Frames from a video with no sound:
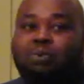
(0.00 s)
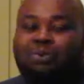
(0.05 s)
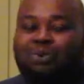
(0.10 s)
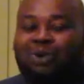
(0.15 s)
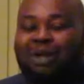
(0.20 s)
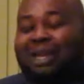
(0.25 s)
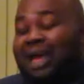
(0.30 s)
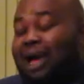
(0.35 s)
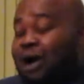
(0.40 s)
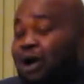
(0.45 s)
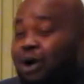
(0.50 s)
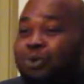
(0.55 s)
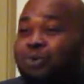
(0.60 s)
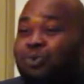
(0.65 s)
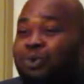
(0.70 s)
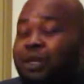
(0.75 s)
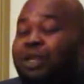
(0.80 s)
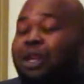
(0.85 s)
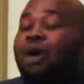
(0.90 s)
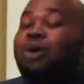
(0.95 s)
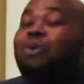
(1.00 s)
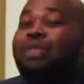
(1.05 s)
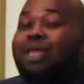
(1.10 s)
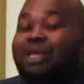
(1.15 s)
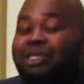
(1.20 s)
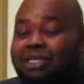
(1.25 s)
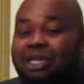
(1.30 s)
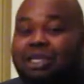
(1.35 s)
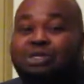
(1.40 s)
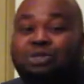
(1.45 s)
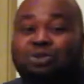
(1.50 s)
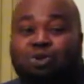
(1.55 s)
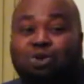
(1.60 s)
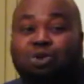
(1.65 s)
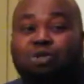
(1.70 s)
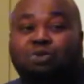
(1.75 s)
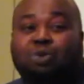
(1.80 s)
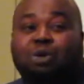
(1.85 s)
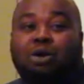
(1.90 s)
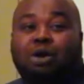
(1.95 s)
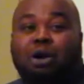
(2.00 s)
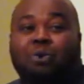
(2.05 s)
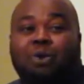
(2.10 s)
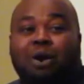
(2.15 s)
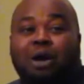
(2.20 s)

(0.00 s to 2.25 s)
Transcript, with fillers: well not hope, we know that test scores will go